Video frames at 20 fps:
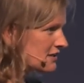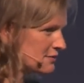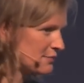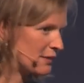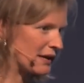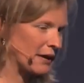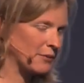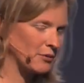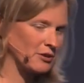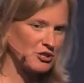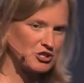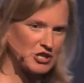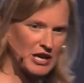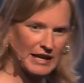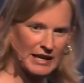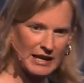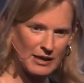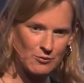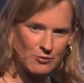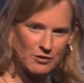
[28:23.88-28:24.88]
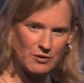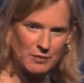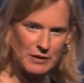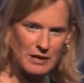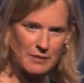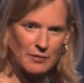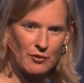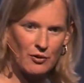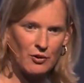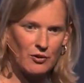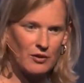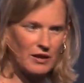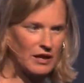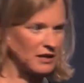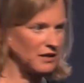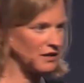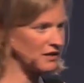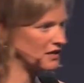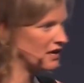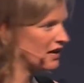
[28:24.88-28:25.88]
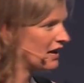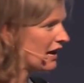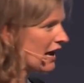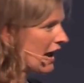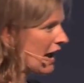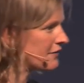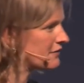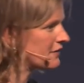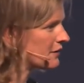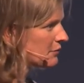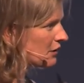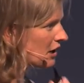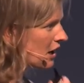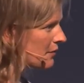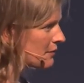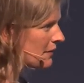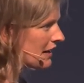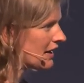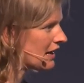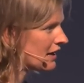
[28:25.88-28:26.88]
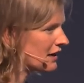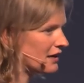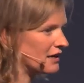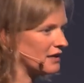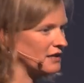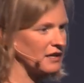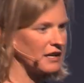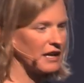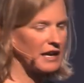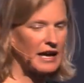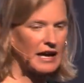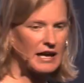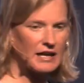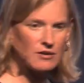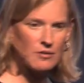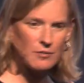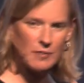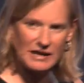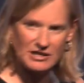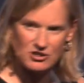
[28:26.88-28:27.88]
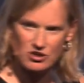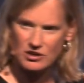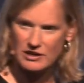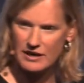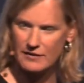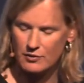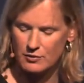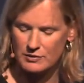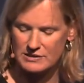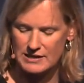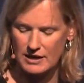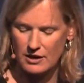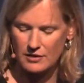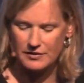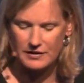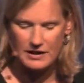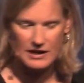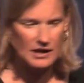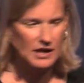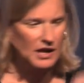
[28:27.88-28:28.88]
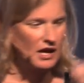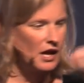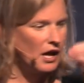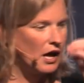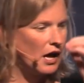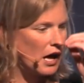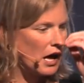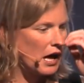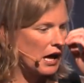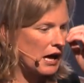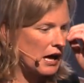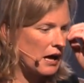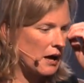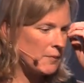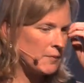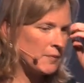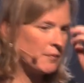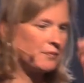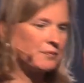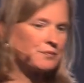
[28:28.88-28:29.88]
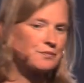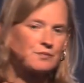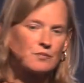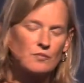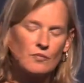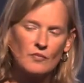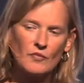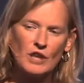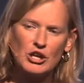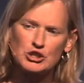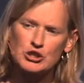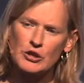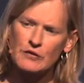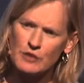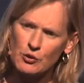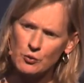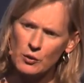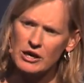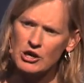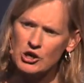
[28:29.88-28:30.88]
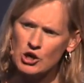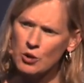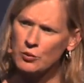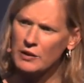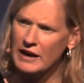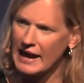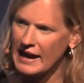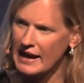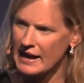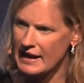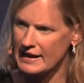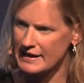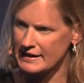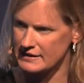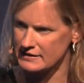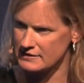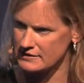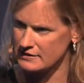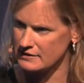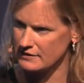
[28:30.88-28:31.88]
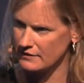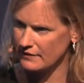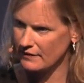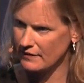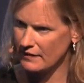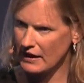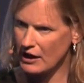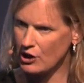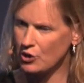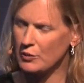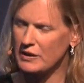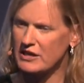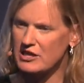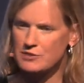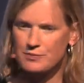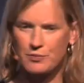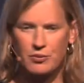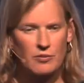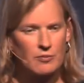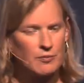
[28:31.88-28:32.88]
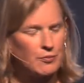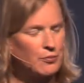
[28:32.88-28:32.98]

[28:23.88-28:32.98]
being able to check in with people and have them come in and, and make certain everyone's healthy? Um, so, if you want to know what AI is in a way that's pr-